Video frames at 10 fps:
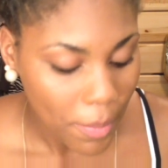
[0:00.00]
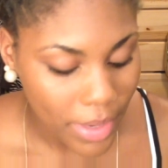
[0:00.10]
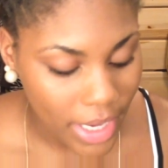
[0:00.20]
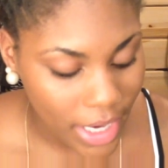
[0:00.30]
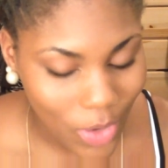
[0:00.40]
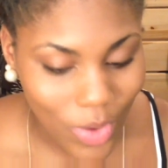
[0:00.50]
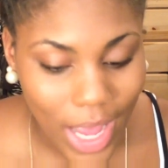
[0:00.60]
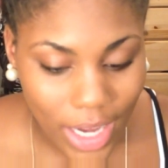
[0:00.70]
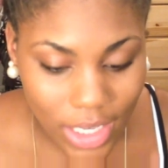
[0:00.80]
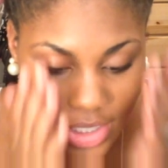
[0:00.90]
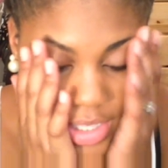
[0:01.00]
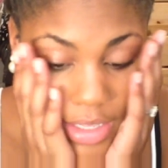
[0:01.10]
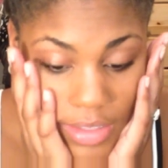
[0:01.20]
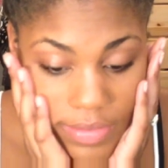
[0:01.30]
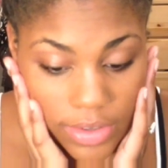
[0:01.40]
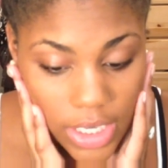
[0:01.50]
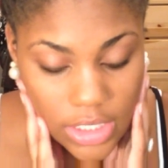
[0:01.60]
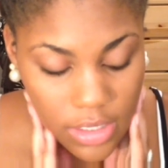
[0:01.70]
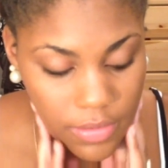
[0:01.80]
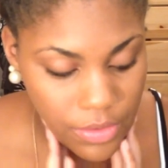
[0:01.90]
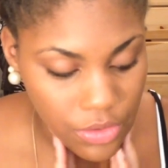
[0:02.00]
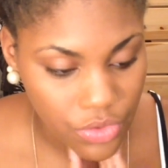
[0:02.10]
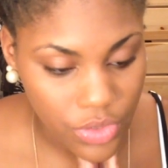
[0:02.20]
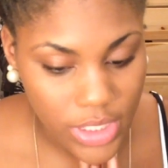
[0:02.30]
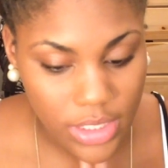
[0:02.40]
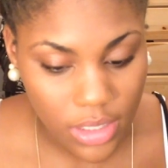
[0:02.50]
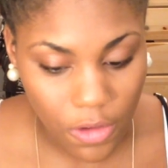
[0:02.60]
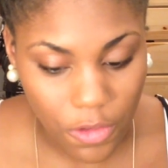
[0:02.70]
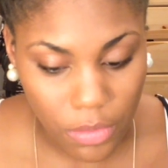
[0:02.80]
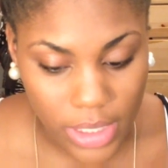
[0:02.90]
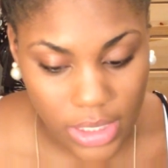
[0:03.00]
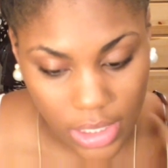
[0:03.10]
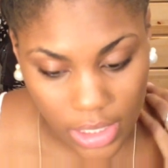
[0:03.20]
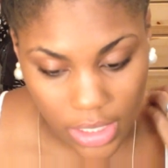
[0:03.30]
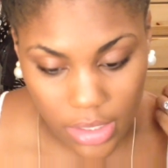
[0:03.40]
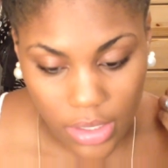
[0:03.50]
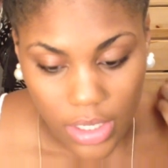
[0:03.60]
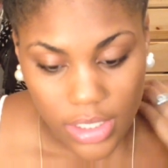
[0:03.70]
But anyway, I just love this foundation. It feels really soft on my skin.